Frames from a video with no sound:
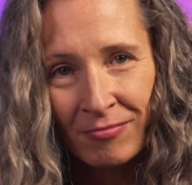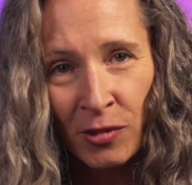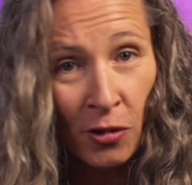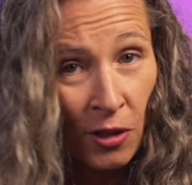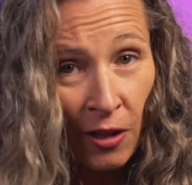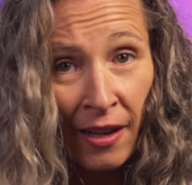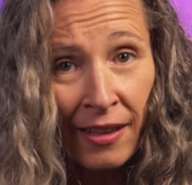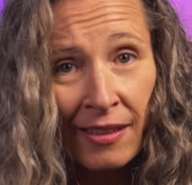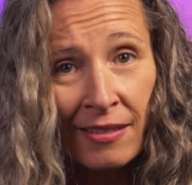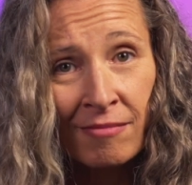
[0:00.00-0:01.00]
Your
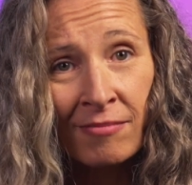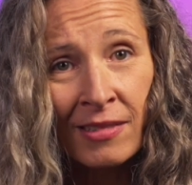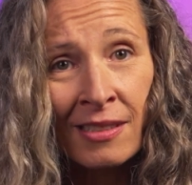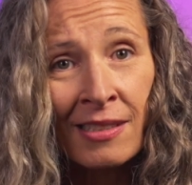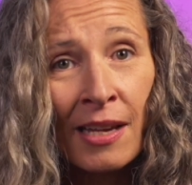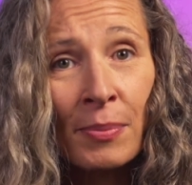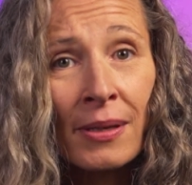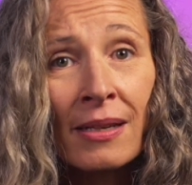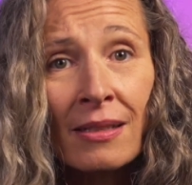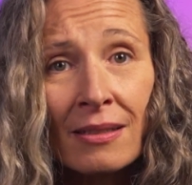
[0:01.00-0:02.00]
client is at
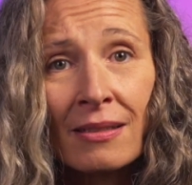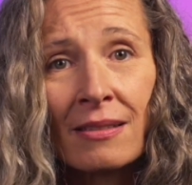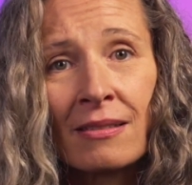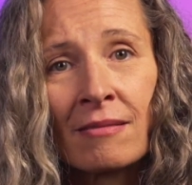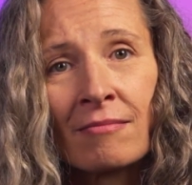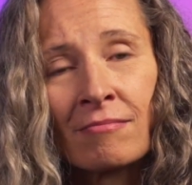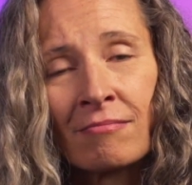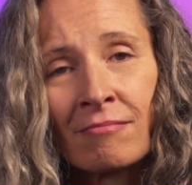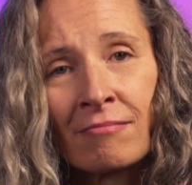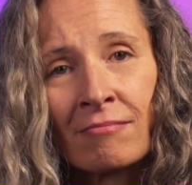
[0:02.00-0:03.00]
peace
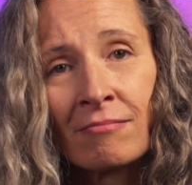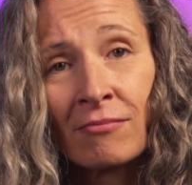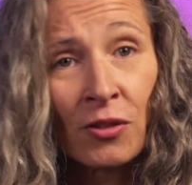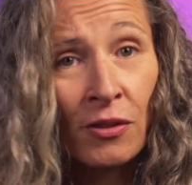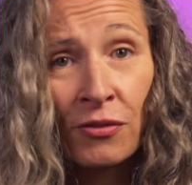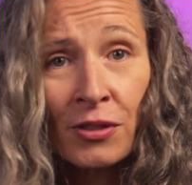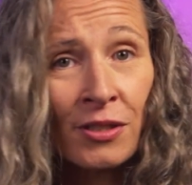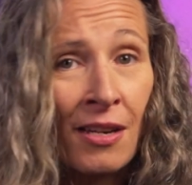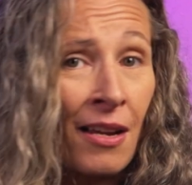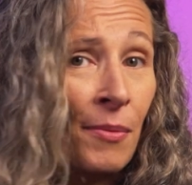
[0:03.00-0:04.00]
for the
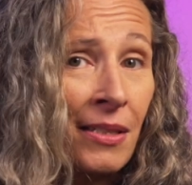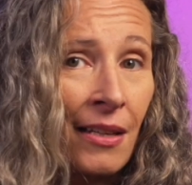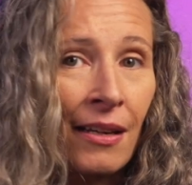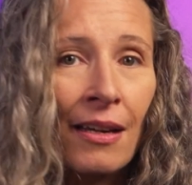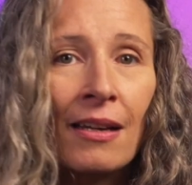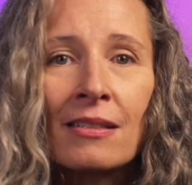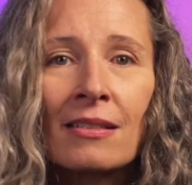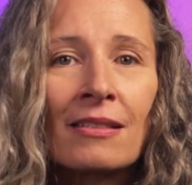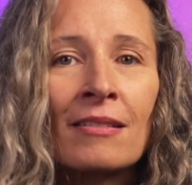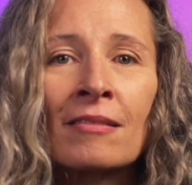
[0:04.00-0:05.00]
first time in
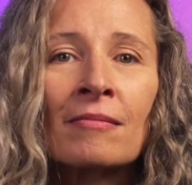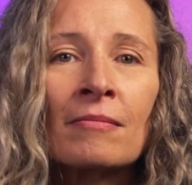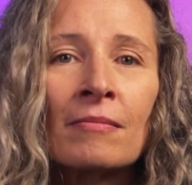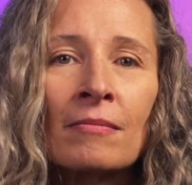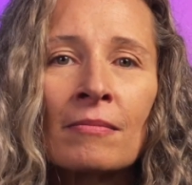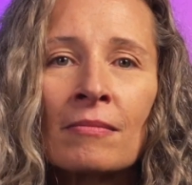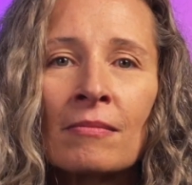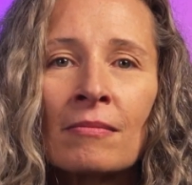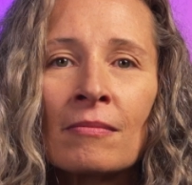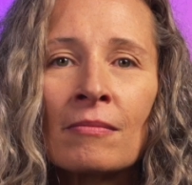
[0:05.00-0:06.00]
decades,
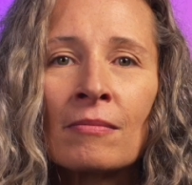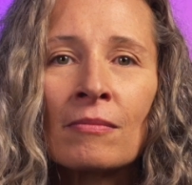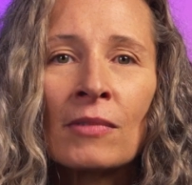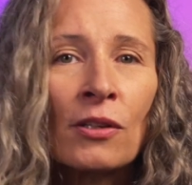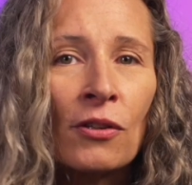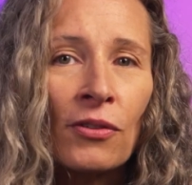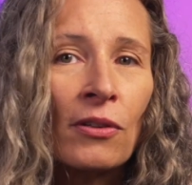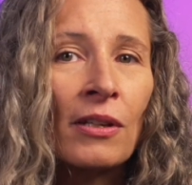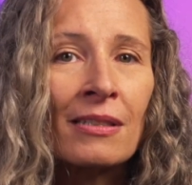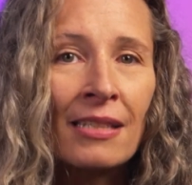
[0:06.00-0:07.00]
and you feel
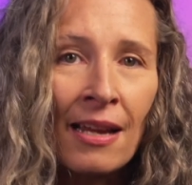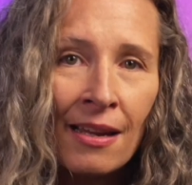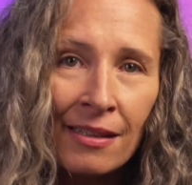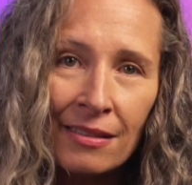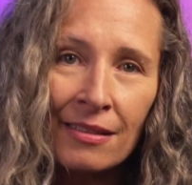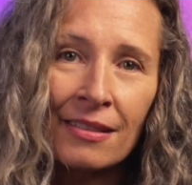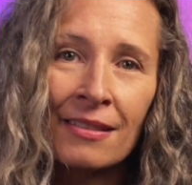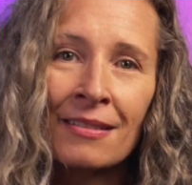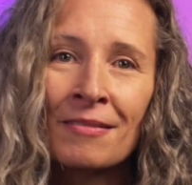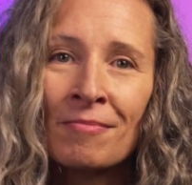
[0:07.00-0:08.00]
content
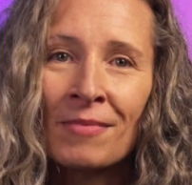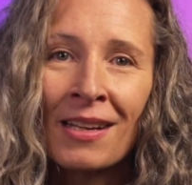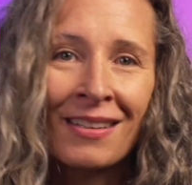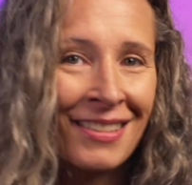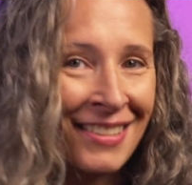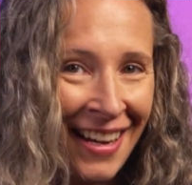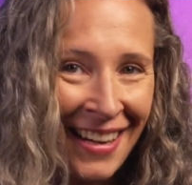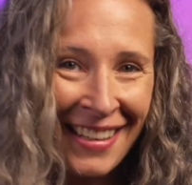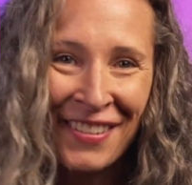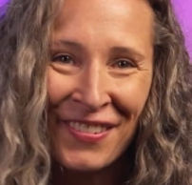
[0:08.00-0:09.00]
and
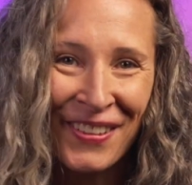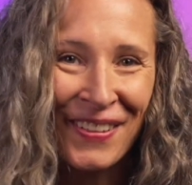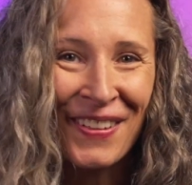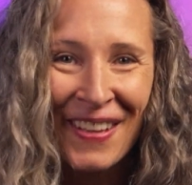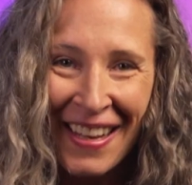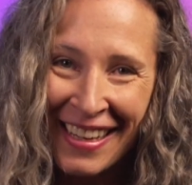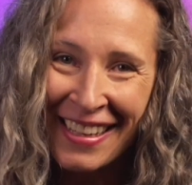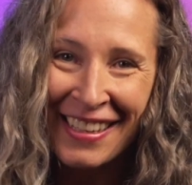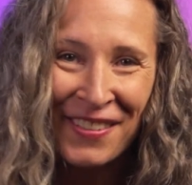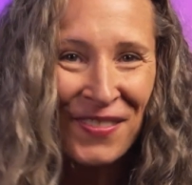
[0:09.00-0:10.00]
excited for your
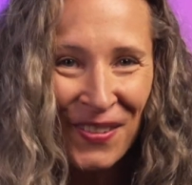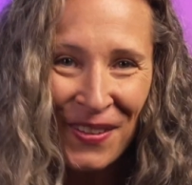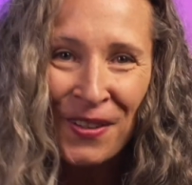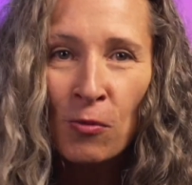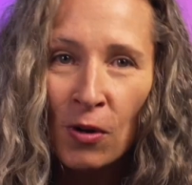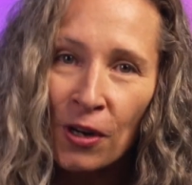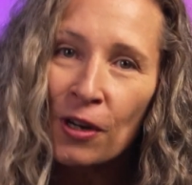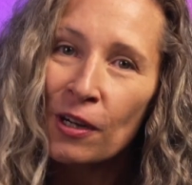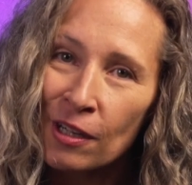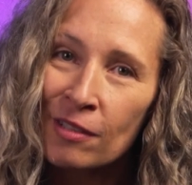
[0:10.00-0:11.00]
client and for your
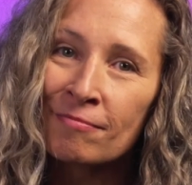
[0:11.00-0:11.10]
work.